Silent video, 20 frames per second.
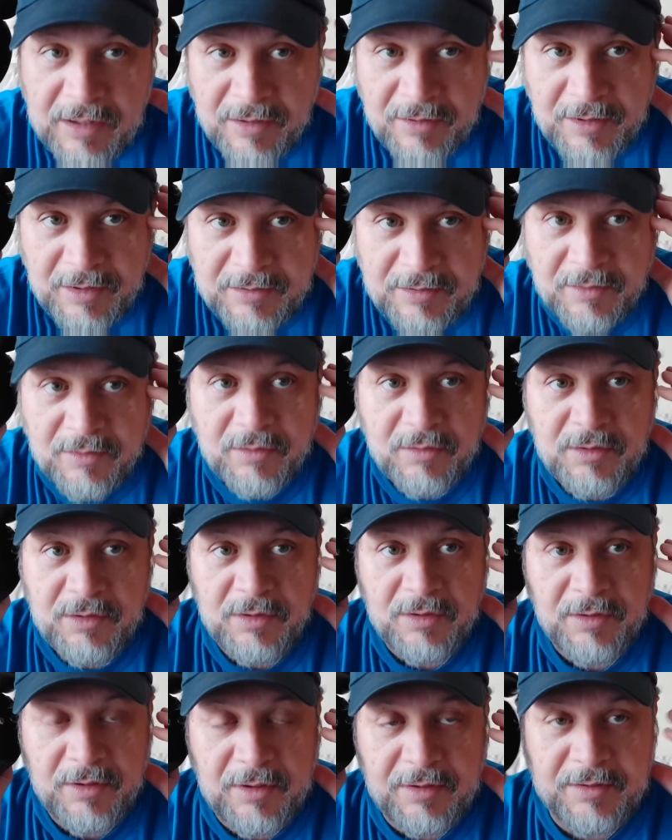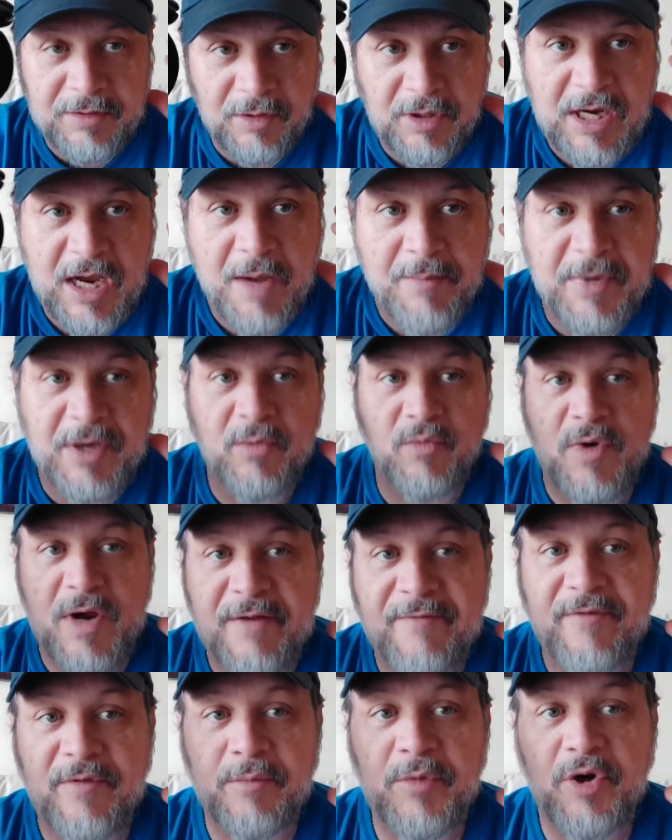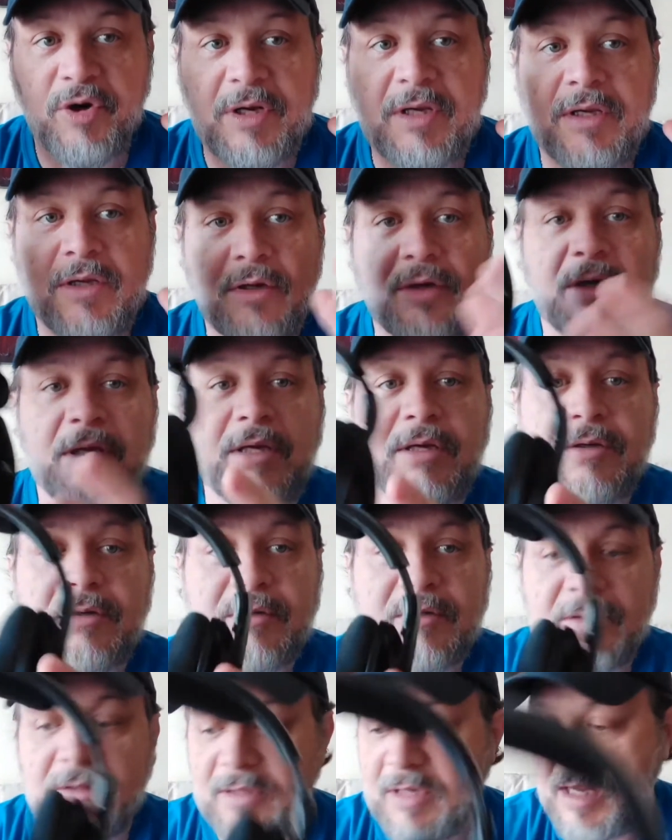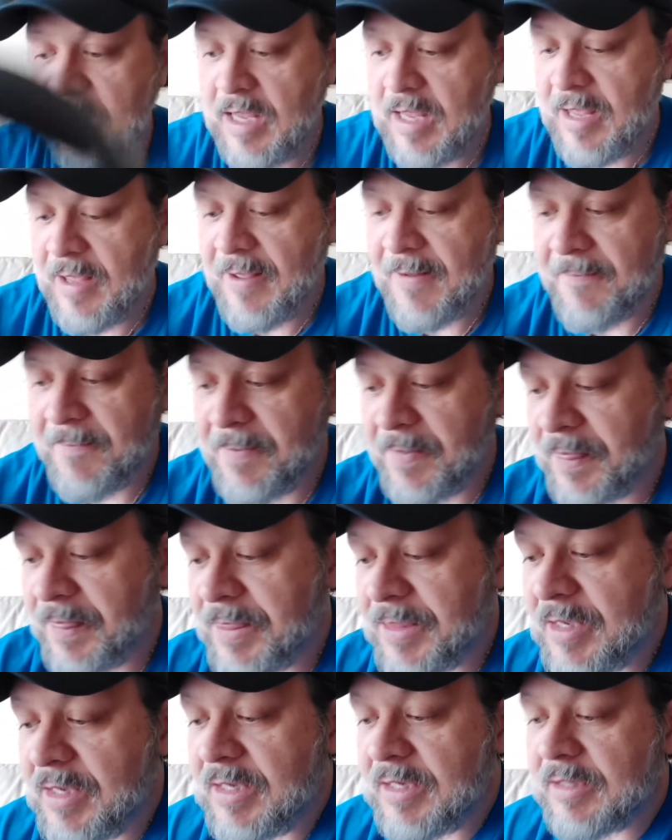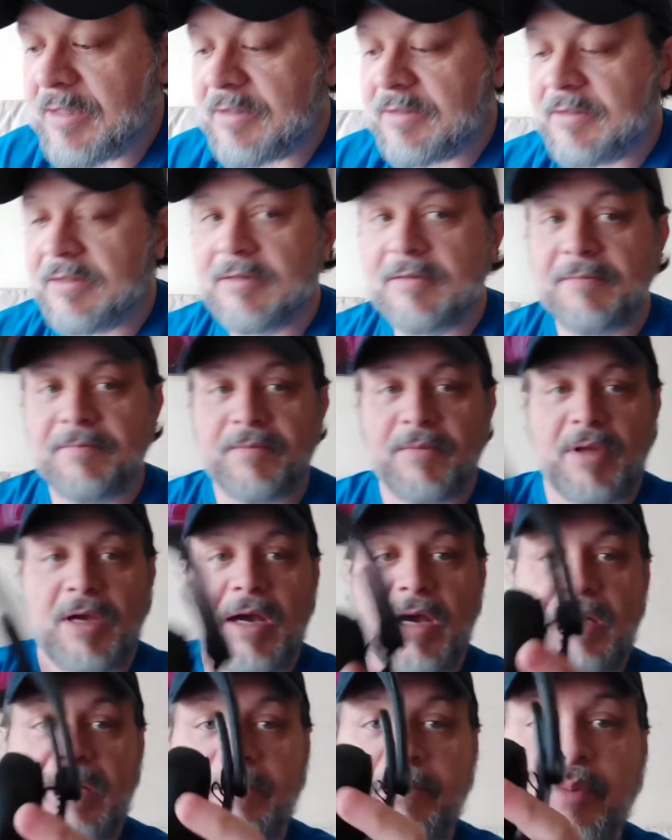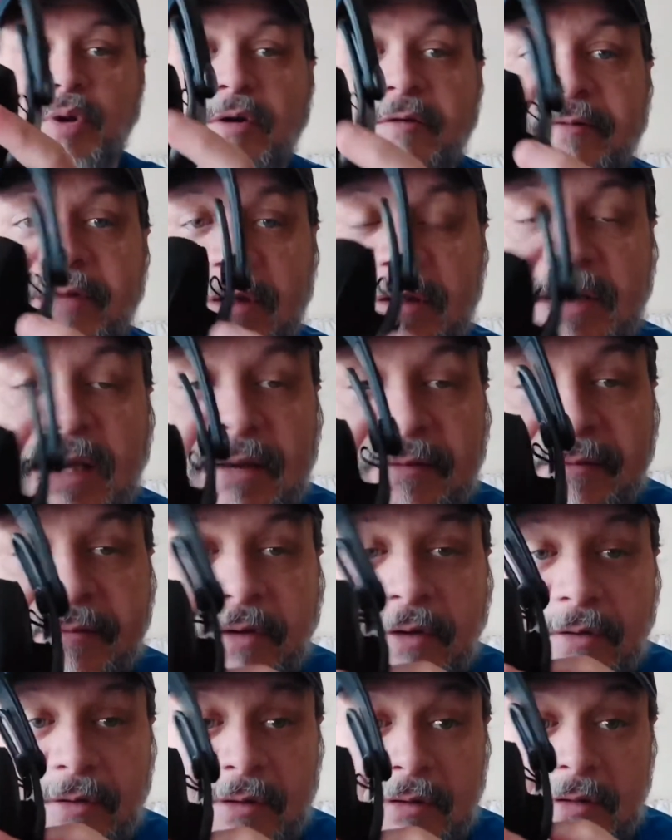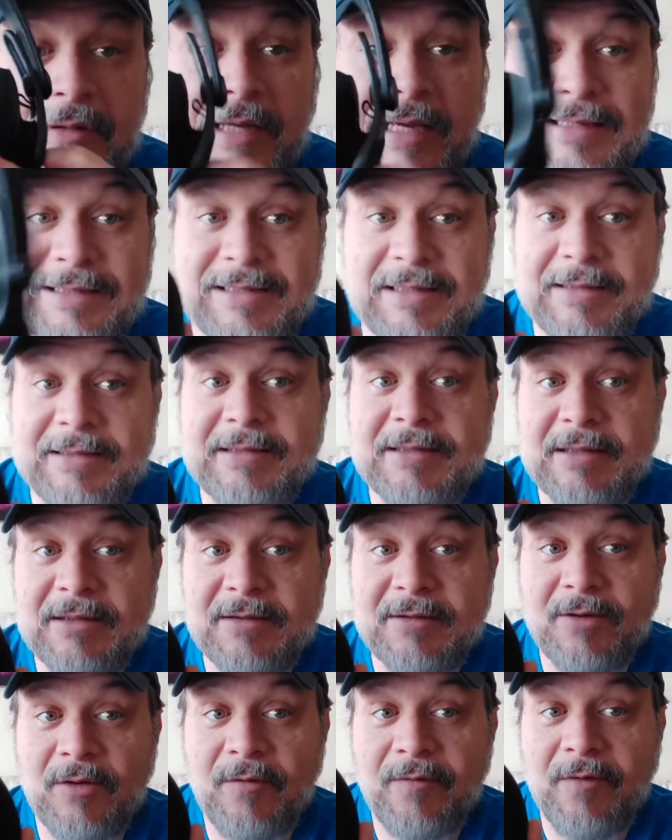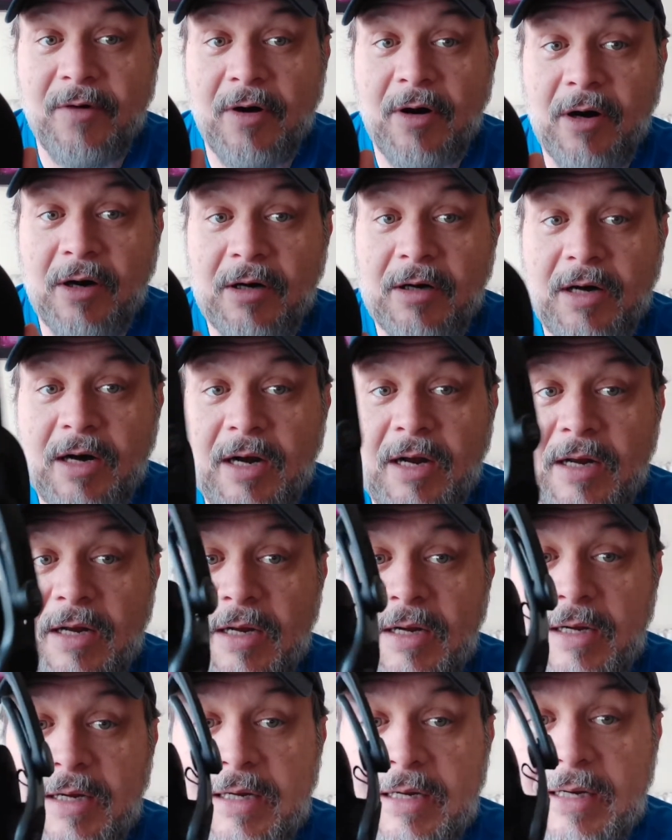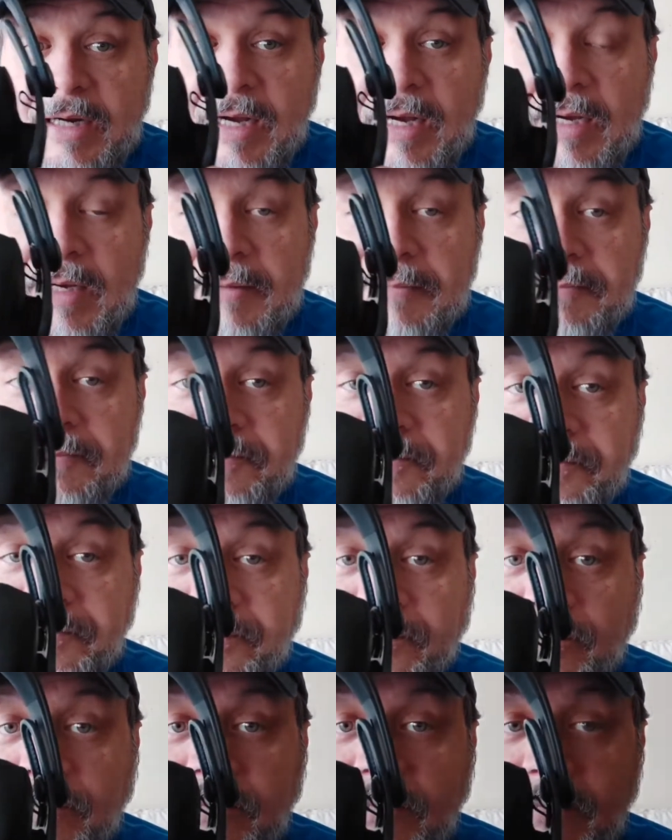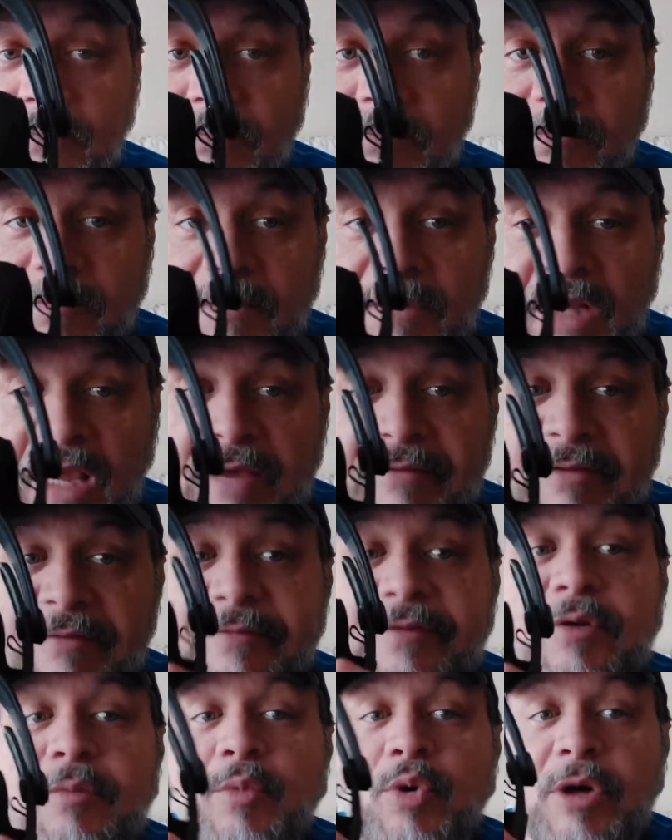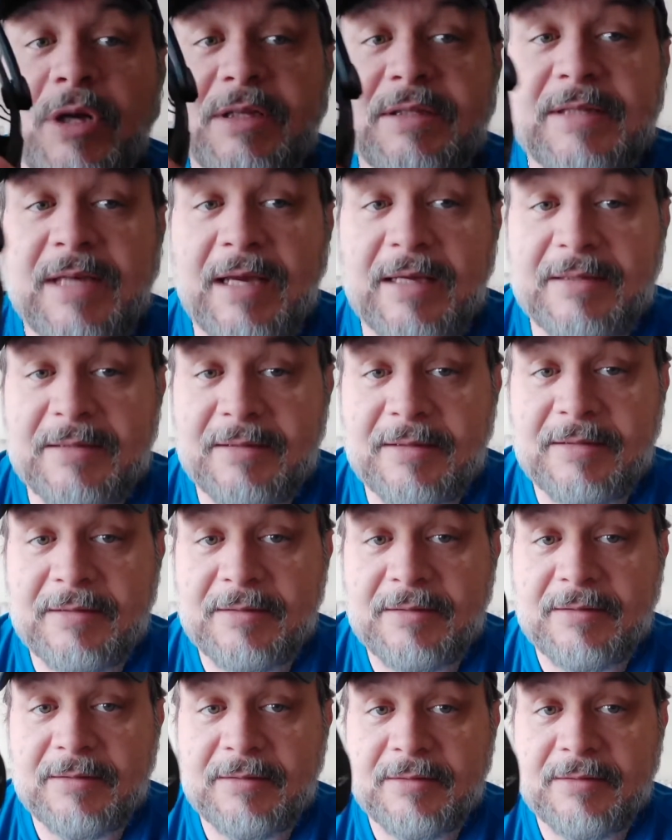hear that they're coming right from your ears. These, on a perfect headphone, as this is so far, have a few more to test.